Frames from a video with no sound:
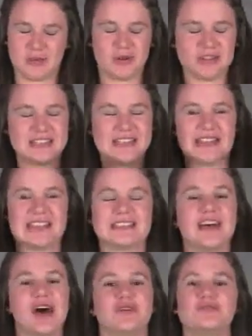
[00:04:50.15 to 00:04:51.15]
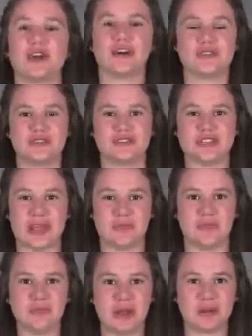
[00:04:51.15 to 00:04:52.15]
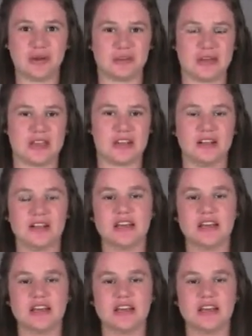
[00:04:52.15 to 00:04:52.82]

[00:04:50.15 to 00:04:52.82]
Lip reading: Once again, tough to understand, but bear with me here.